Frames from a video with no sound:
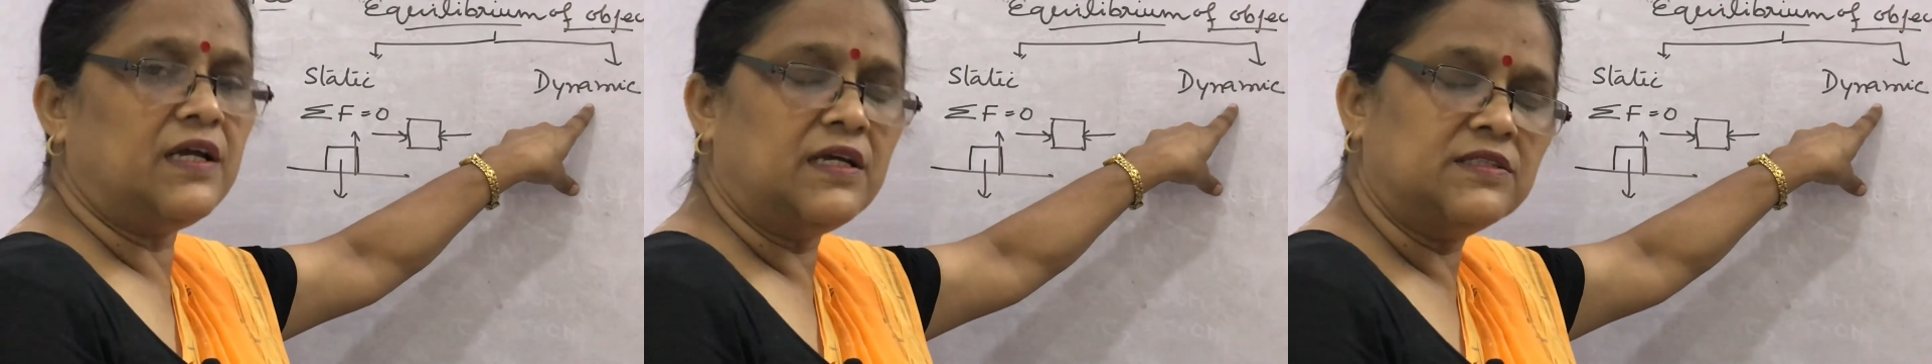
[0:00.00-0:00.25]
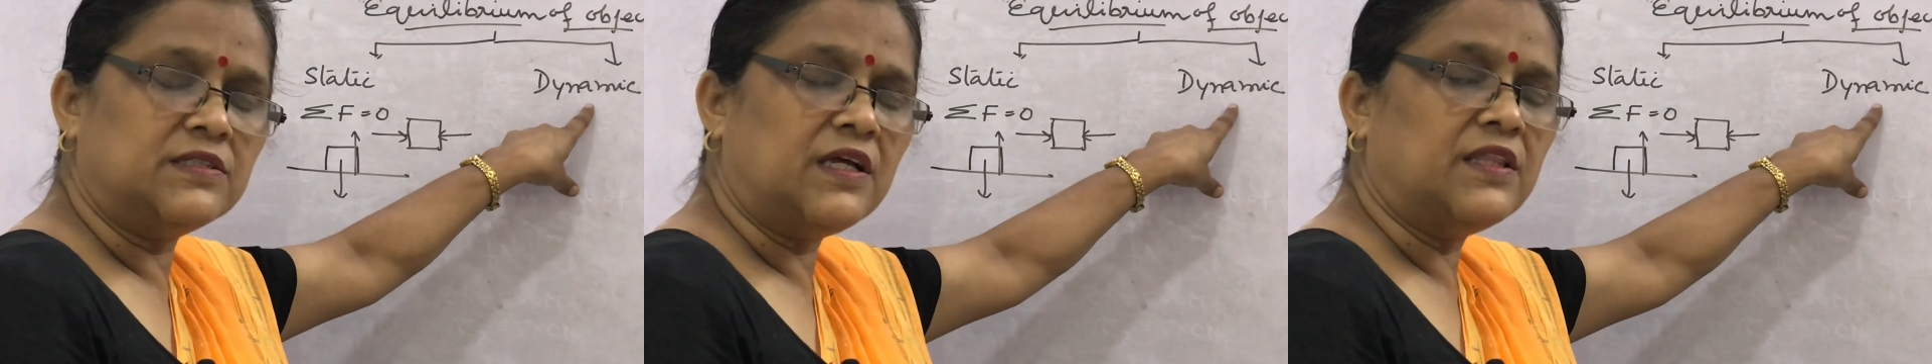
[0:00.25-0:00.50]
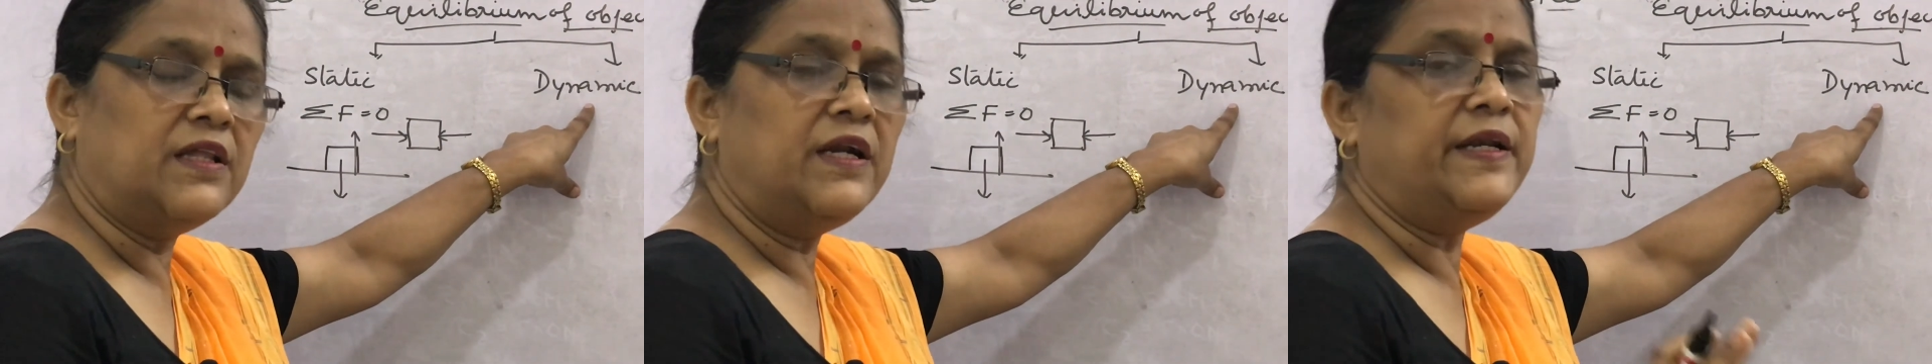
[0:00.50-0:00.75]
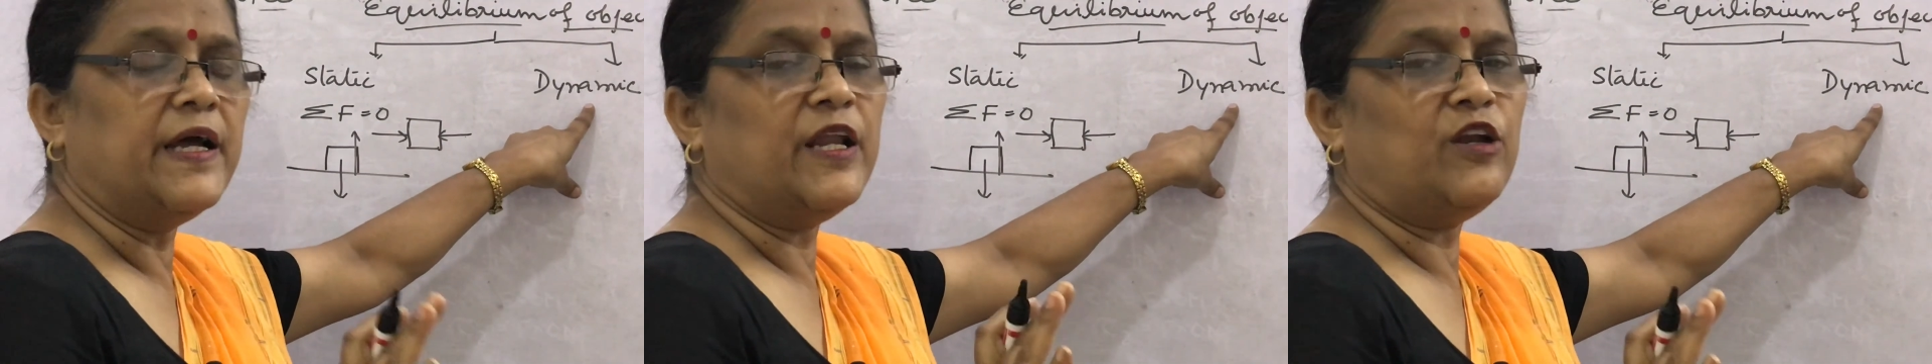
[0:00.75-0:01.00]
is in the
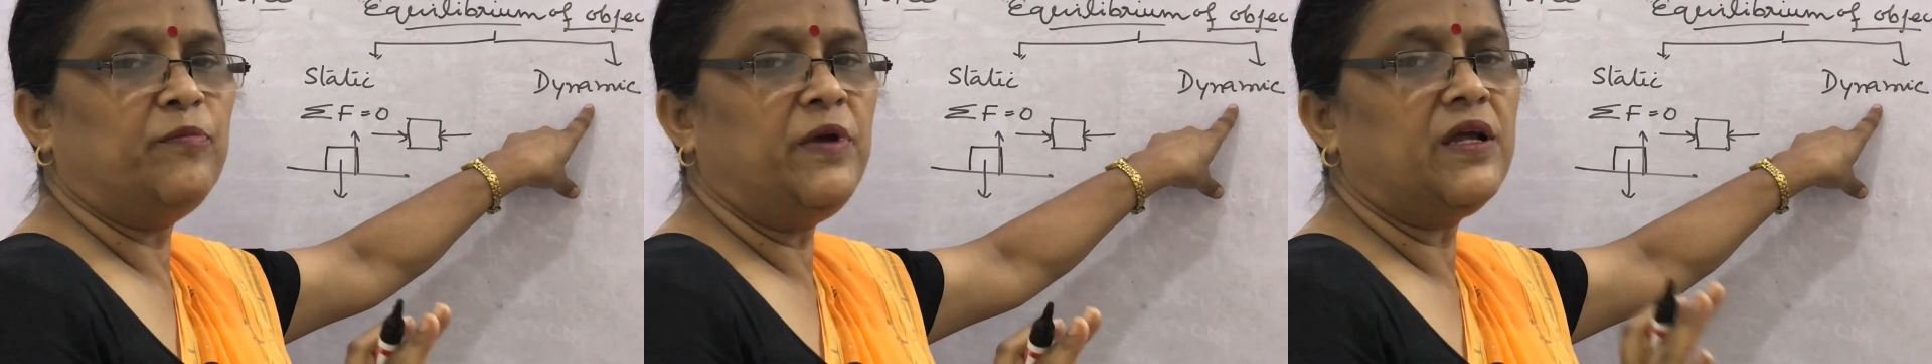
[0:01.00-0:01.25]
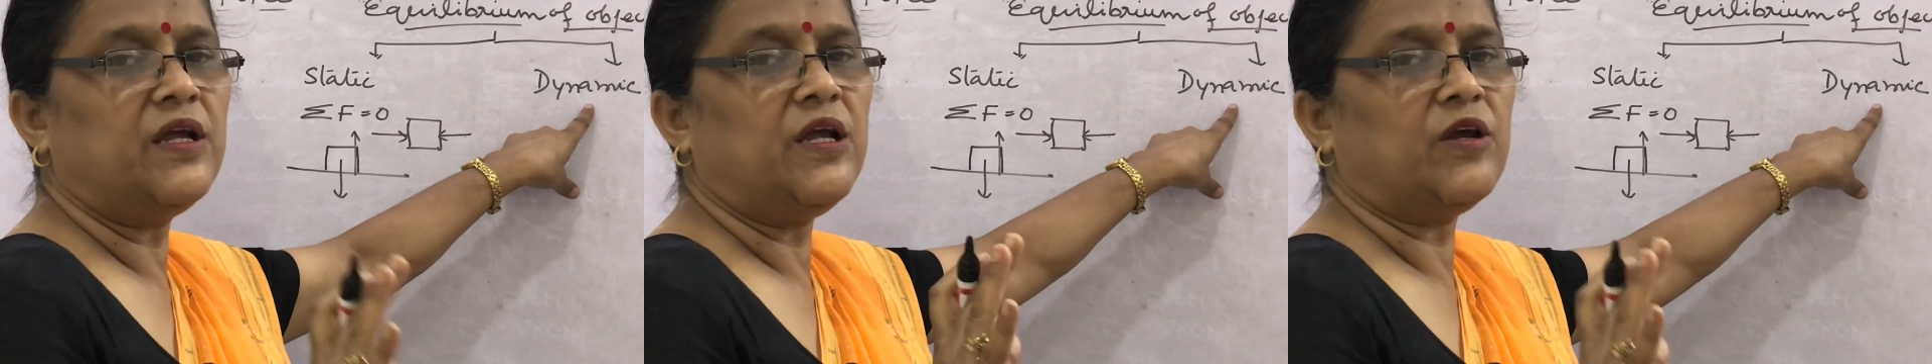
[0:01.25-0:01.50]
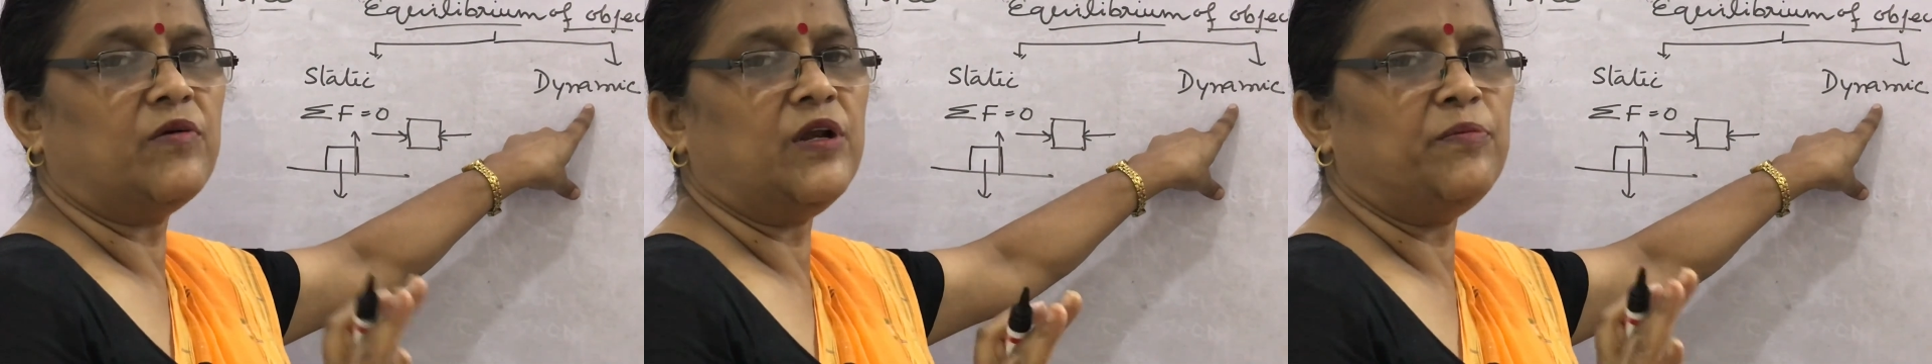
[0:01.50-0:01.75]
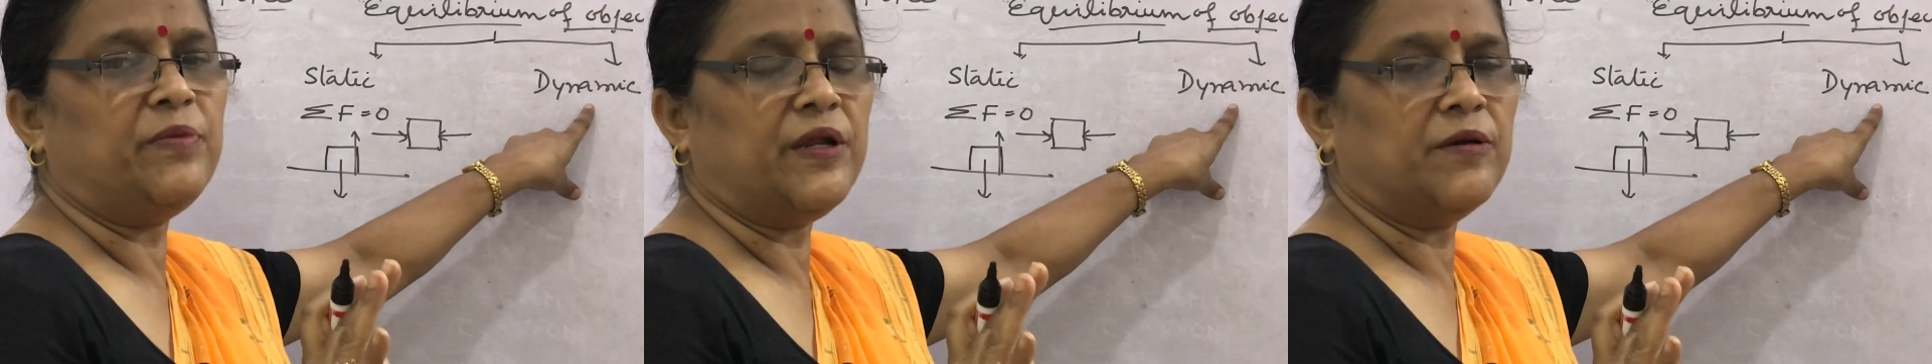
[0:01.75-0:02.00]
dynamic
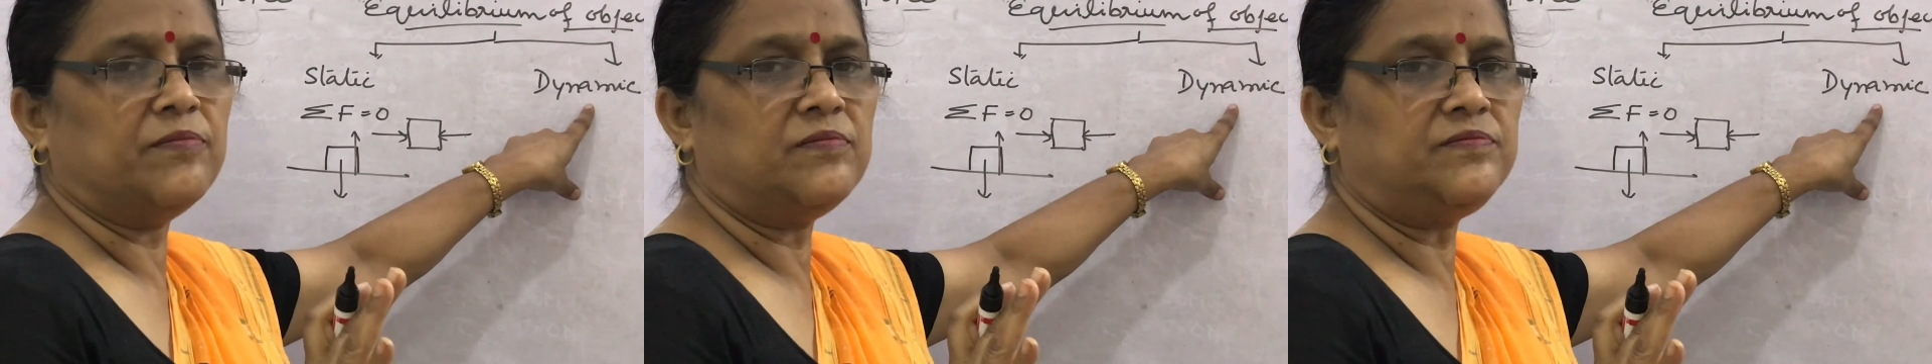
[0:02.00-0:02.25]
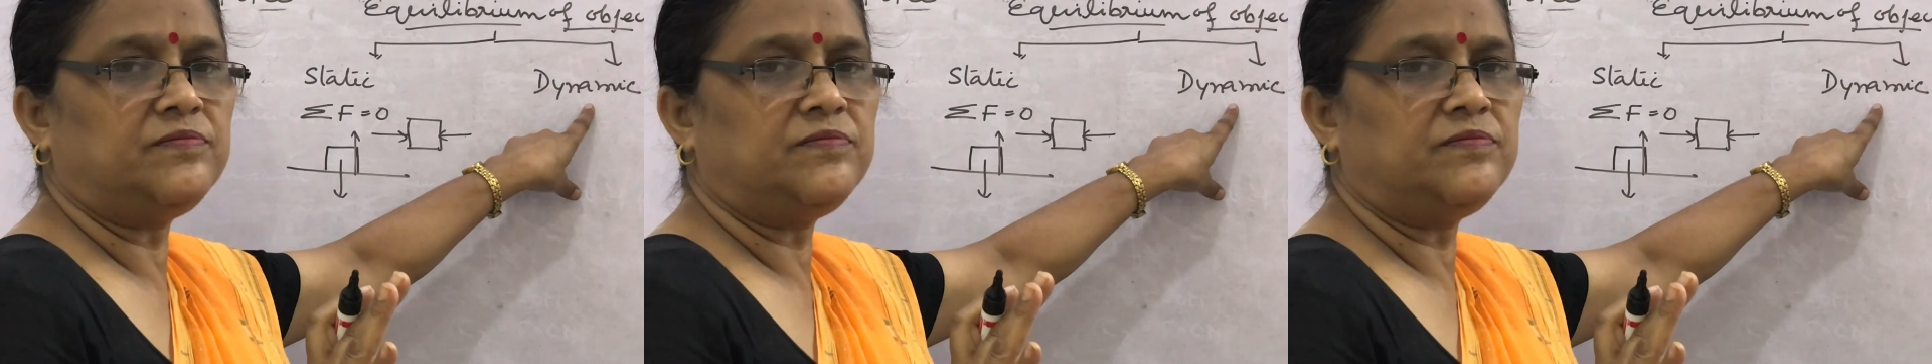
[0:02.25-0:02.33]
equilibrium.